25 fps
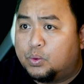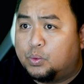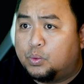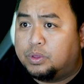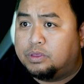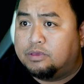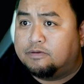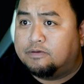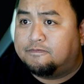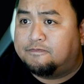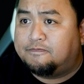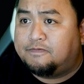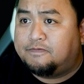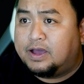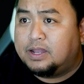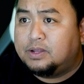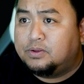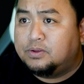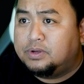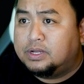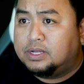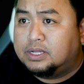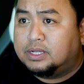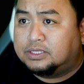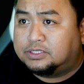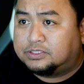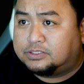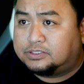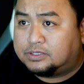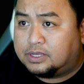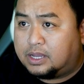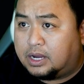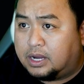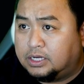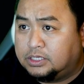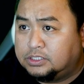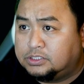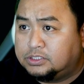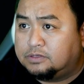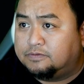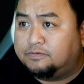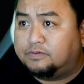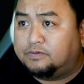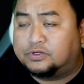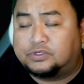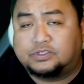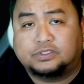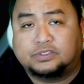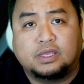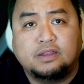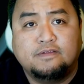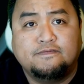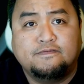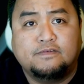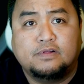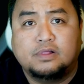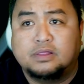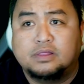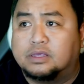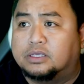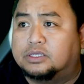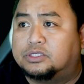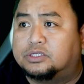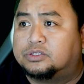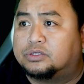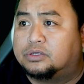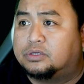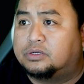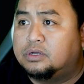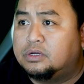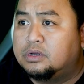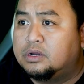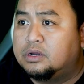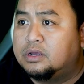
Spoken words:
when you follow the desires, your sinful nature,